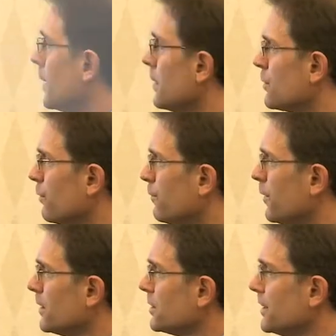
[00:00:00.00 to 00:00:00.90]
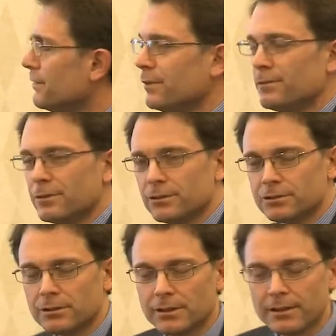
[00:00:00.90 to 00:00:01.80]
So functioning refers
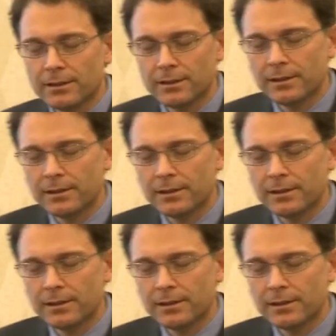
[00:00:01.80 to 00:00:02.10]
to the